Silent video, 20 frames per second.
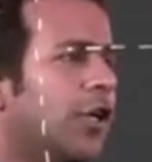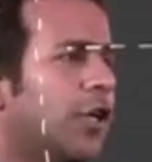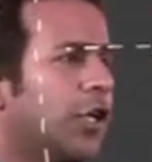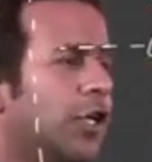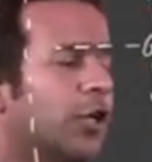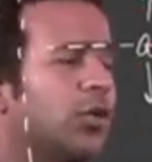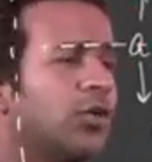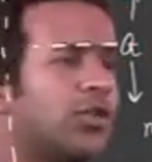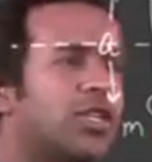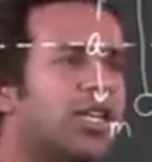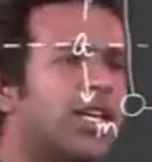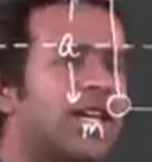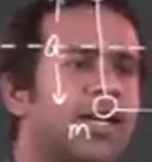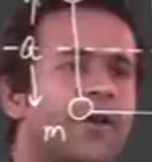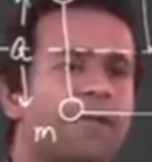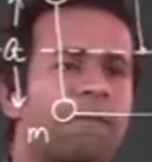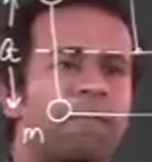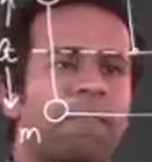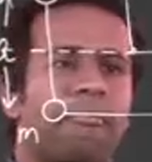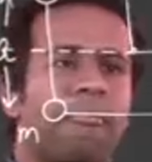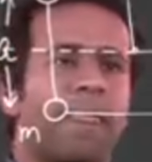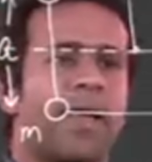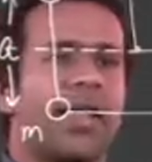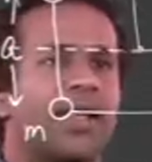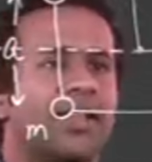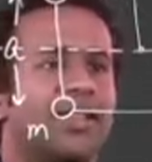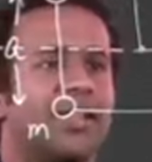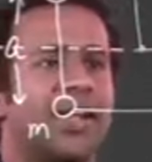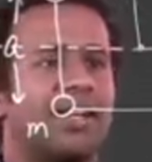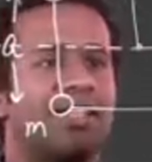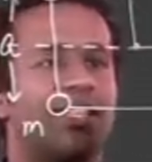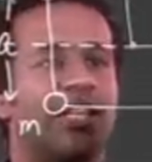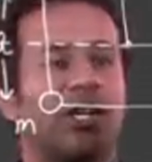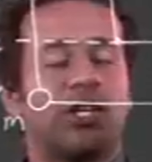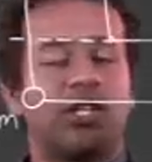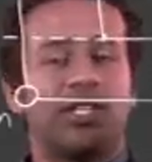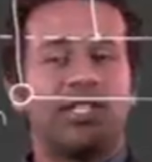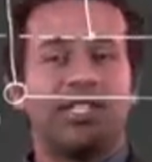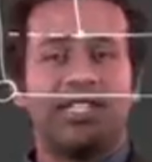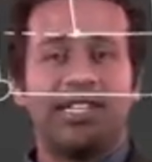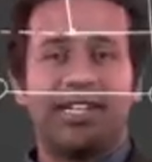you see that the